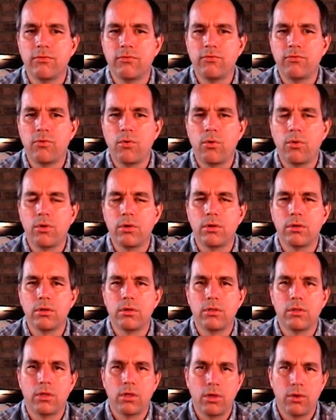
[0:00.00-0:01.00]
for
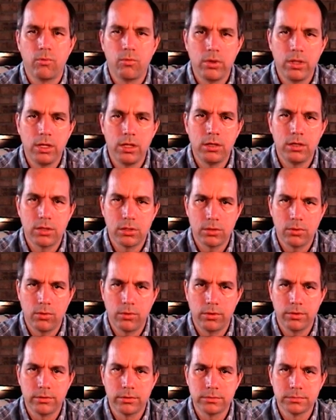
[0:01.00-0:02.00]
a reading
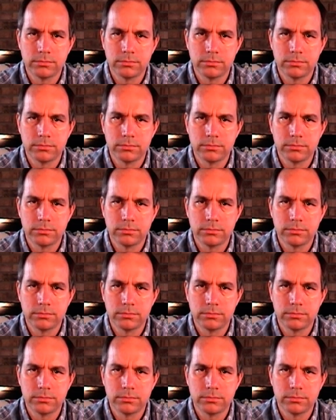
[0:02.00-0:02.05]
disorder.